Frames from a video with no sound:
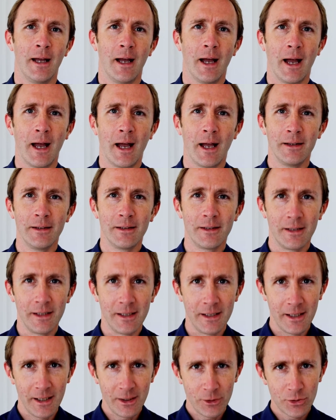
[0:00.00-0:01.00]
And
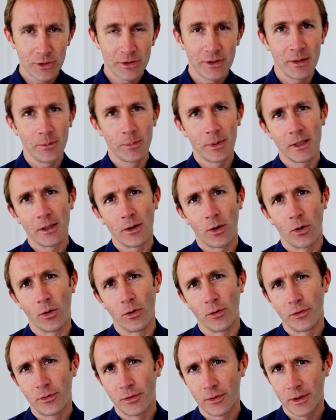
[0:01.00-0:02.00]
the interesting bit
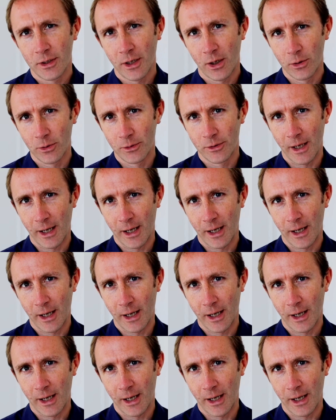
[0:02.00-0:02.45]
of code